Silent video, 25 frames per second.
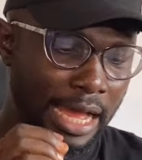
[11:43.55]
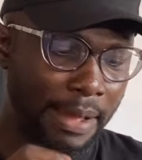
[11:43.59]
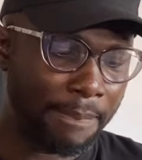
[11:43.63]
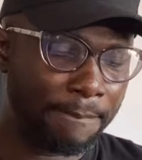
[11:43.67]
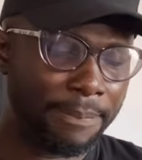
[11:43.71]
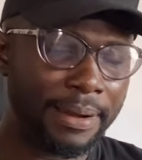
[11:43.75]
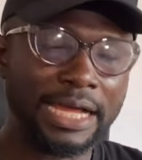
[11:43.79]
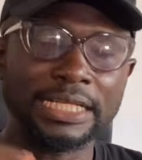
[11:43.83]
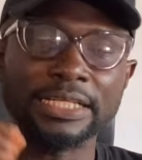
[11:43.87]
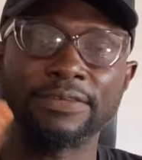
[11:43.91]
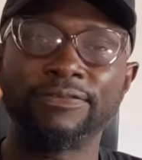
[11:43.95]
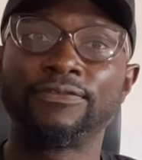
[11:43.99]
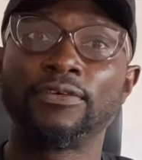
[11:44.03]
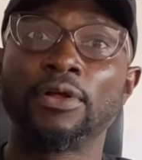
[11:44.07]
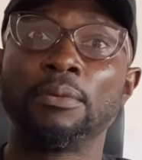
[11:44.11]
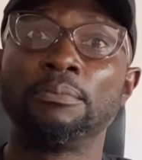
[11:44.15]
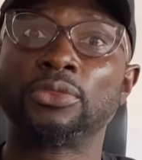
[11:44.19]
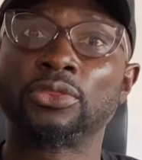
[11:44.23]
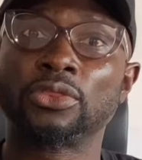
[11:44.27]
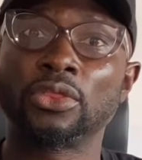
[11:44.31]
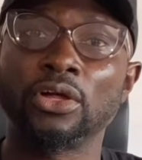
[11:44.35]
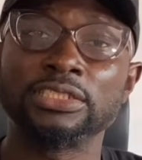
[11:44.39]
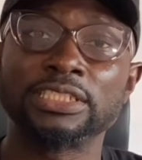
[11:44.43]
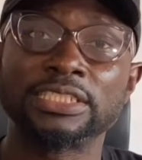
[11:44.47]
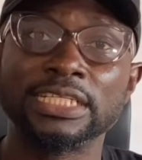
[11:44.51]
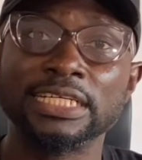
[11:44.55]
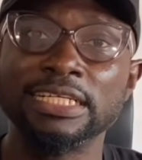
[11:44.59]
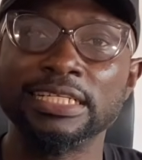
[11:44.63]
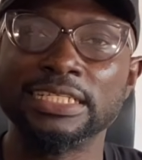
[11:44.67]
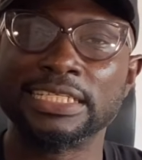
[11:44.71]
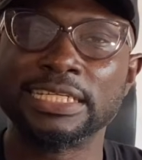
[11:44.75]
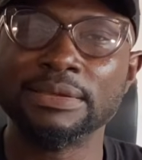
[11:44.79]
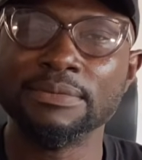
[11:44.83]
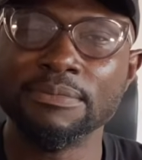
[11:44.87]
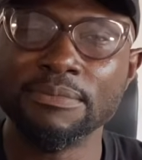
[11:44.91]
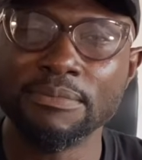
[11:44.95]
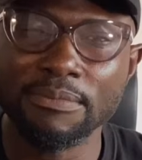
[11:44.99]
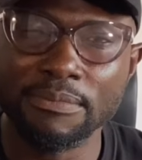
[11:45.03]
Apart from touching
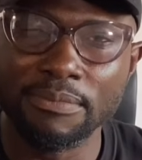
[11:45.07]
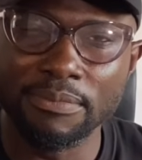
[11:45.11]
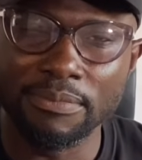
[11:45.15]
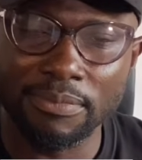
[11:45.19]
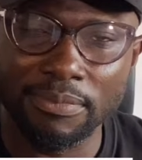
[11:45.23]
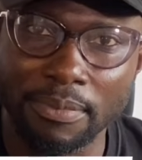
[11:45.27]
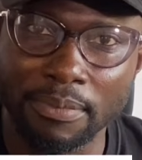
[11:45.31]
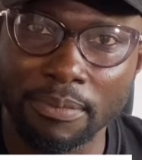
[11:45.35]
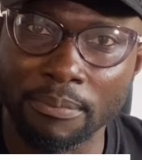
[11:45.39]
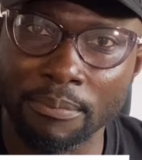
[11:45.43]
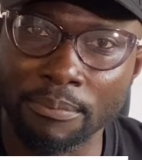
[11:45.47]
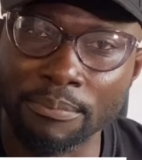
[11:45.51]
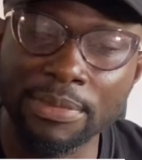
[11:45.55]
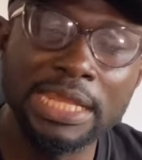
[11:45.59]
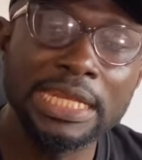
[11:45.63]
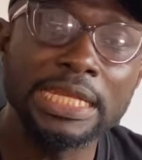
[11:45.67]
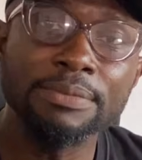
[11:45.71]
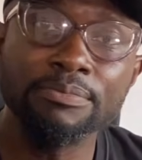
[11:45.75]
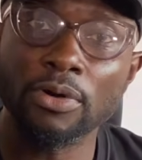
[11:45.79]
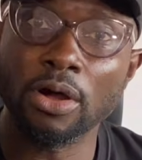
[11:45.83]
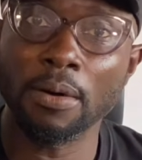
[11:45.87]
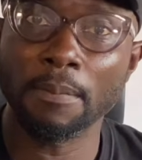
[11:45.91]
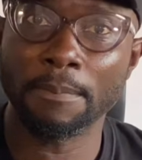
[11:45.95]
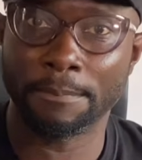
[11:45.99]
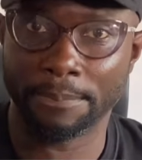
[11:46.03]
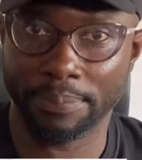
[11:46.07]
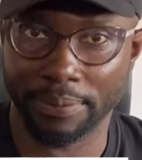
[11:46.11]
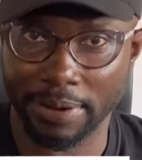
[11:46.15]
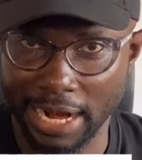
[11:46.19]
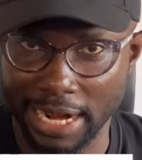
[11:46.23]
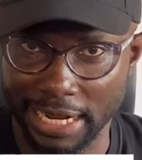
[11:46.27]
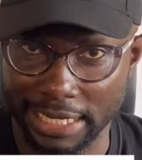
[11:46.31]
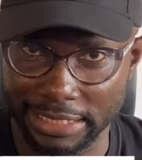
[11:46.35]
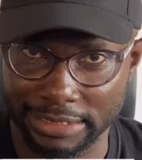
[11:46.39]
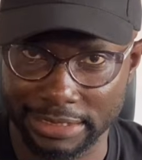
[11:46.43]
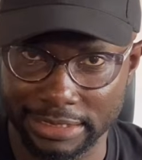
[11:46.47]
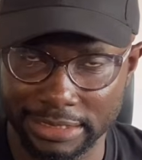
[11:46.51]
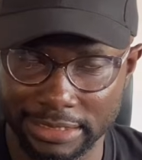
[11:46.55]
the minimum
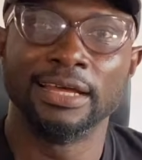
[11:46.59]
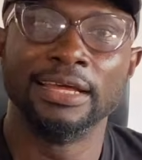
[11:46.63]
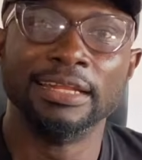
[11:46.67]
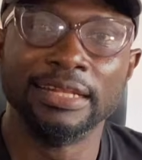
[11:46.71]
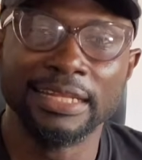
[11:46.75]
price,